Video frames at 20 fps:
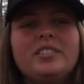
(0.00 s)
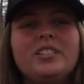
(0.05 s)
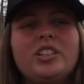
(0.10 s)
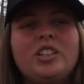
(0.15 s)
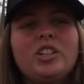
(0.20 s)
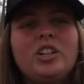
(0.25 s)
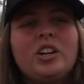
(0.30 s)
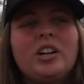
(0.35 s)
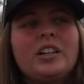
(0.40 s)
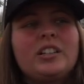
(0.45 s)
You
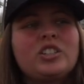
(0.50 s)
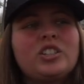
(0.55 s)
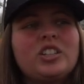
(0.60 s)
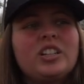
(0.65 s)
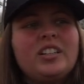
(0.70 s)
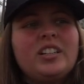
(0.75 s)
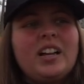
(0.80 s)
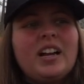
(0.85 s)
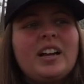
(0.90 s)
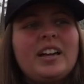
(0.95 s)
know, I just
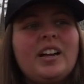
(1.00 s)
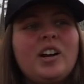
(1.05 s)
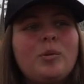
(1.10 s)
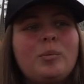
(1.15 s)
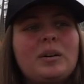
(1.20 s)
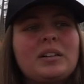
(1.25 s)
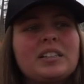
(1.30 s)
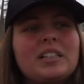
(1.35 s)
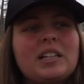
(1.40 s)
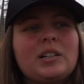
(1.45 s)
could not help
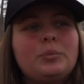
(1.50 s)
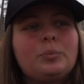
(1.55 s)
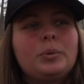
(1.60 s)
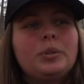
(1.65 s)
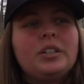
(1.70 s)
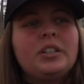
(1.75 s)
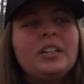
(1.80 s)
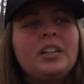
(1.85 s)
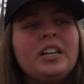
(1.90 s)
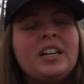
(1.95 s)
myself
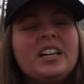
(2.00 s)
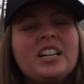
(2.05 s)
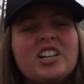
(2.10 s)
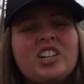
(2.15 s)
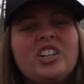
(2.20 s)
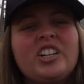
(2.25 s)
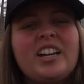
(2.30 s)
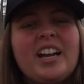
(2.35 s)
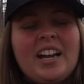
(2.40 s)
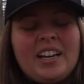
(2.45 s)
but
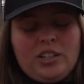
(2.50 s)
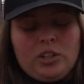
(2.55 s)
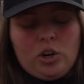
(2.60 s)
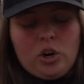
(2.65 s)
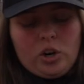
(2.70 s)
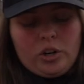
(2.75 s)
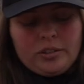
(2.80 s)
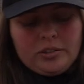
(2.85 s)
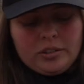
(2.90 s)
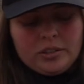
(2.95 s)
click add to
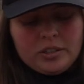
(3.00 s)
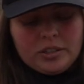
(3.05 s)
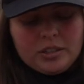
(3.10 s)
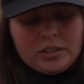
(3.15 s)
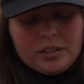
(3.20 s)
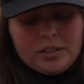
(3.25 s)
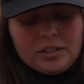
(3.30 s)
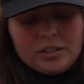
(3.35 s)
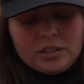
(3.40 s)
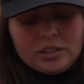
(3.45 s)
cart.
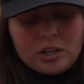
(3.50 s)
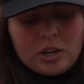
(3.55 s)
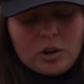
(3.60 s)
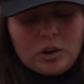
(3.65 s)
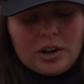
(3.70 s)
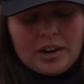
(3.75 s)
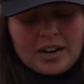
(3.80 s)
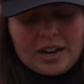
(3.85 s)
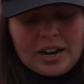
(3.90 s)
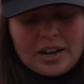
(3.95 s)
So
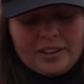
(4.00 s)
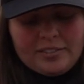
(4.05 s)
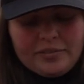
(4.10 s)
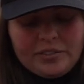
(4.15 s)
I got